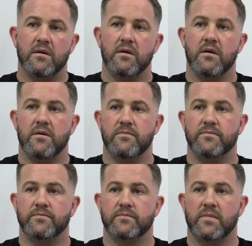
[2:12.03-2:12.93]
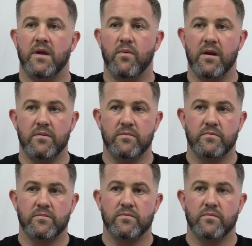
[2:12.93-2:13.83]
It went
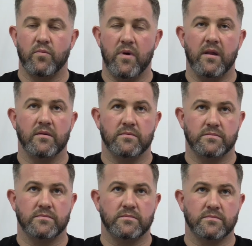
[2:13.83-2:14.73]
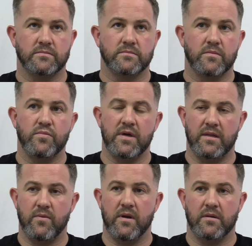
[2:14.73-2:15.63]
well,
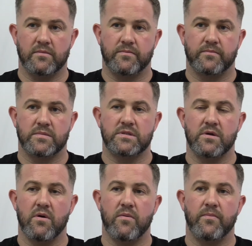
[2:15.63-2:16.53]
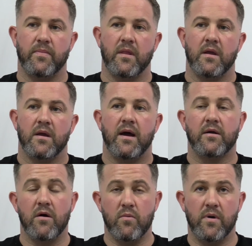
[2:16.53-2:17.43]
really well. So, I
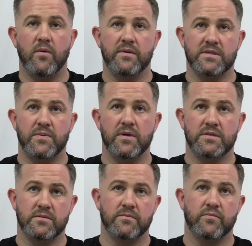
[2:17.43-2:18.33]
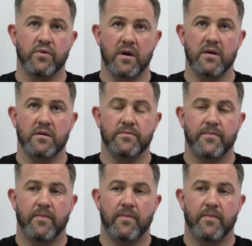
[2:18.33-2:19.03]
got on well with this person prior.